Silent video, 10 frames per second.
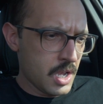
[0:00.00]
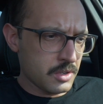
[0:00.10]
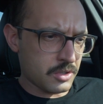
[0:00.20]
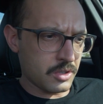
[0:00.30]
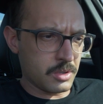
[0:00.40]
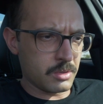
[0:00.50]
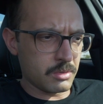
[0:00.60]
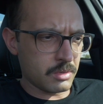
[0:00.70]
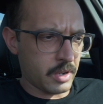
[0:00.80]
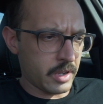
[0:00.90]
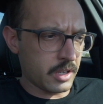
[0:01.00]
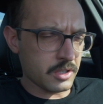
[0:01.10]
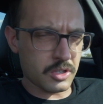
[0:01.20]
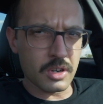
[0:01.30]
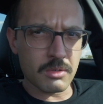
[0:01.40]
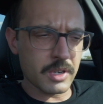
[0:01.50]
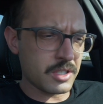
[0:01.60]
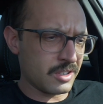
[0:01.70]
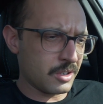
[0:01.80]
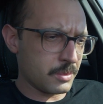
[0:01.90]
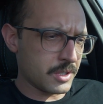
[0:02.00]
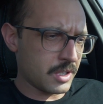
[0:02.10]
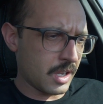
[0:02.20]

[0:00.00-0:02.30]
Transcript: So I guess their reasoning was